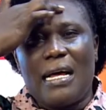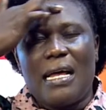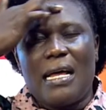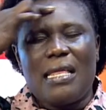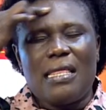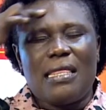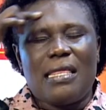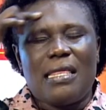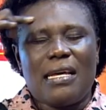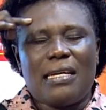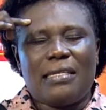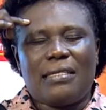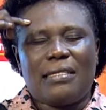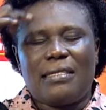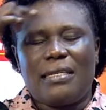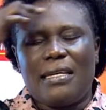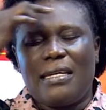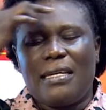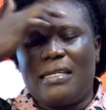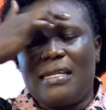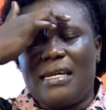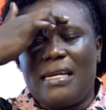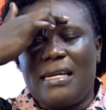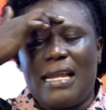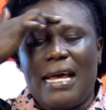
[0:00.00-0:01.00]
they say
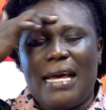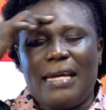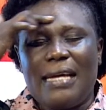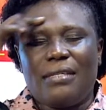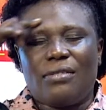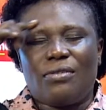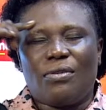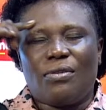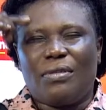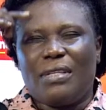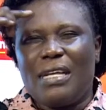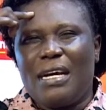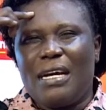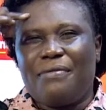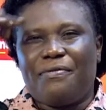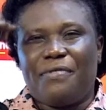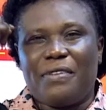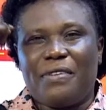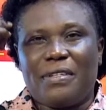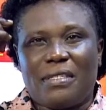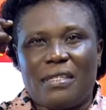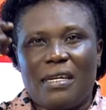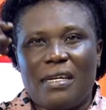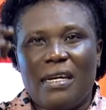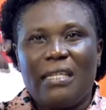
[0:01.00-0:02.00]
the lines on their
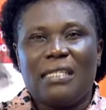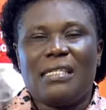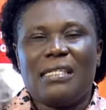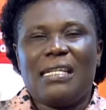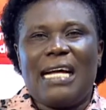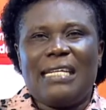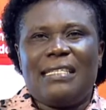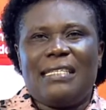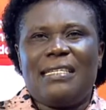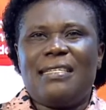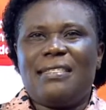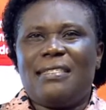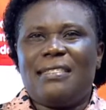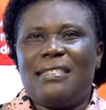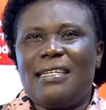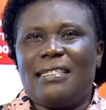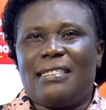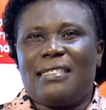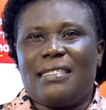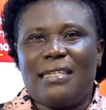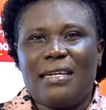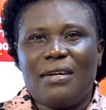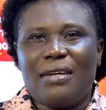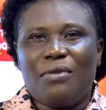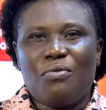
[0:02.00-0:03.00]
face. That is
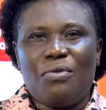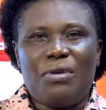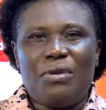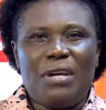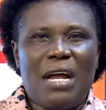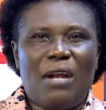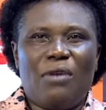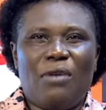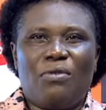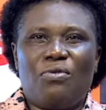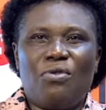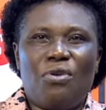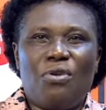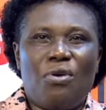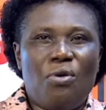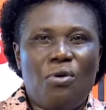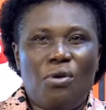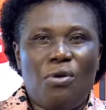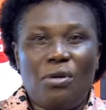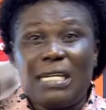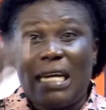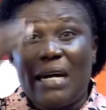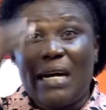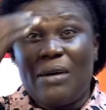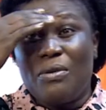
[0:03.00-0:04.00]
it. When I grow
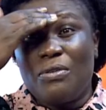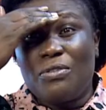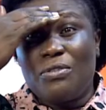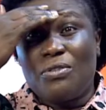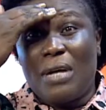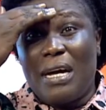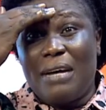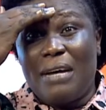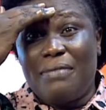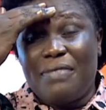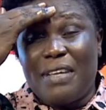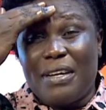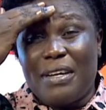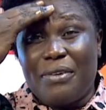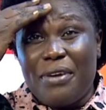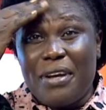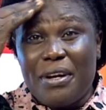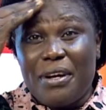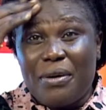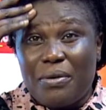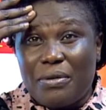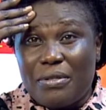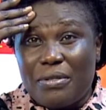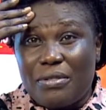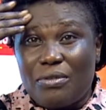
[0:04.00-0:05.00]
old, I'll also have the
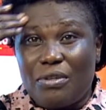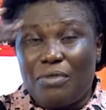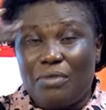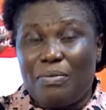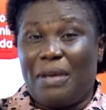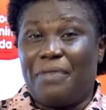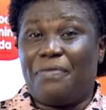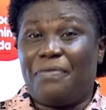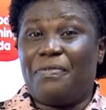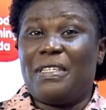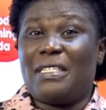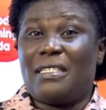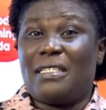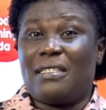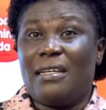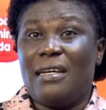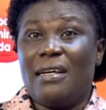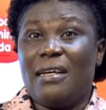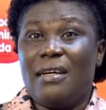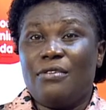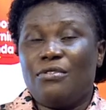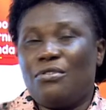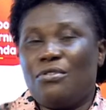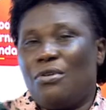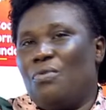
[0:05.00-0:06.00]
wrinkles on my face.
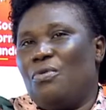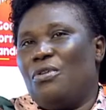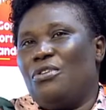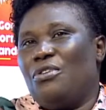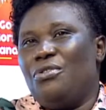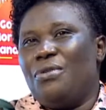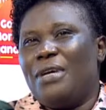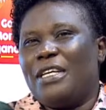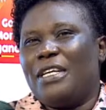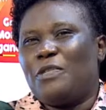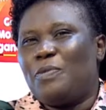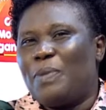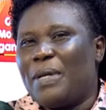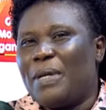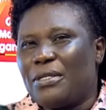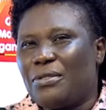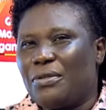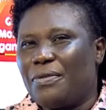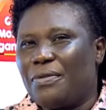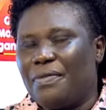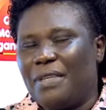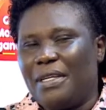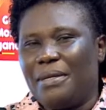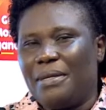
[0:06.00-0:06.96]
So what do you expect of them?